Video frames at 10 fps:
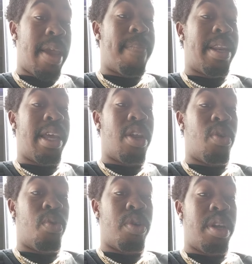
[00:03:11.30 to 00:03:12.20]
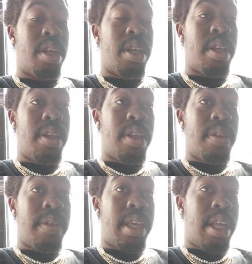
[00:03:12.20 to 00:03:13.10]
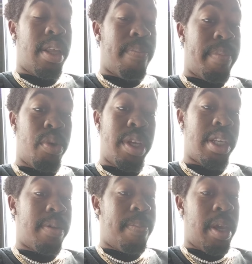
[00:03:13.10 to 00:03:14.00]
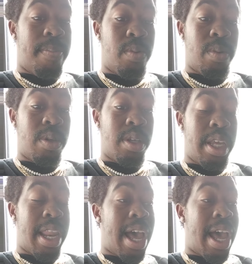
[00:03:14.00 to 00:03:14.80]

they plan on killing billions of people and